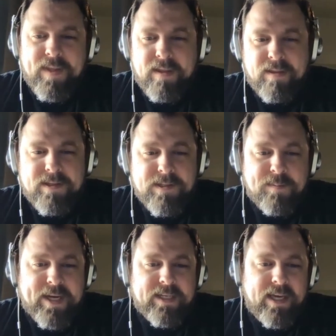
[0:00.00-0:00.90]
This is
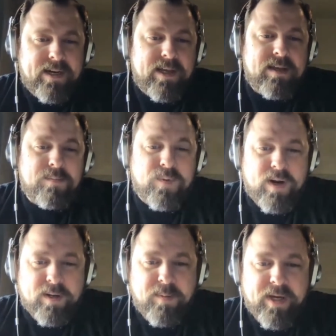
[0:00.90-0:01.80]
Matt Kennedy,
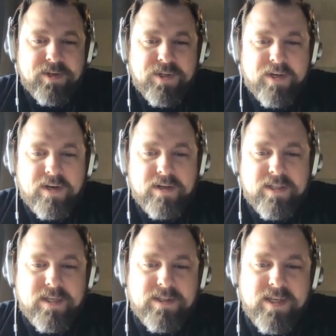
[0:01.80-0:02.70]
Product Manager here at
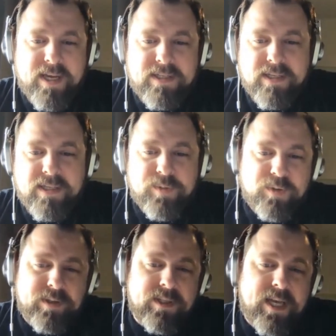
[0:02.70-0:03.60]
DataStax, and I'm
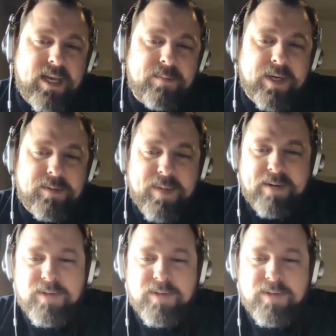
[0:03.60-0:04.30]
joined today by Patrick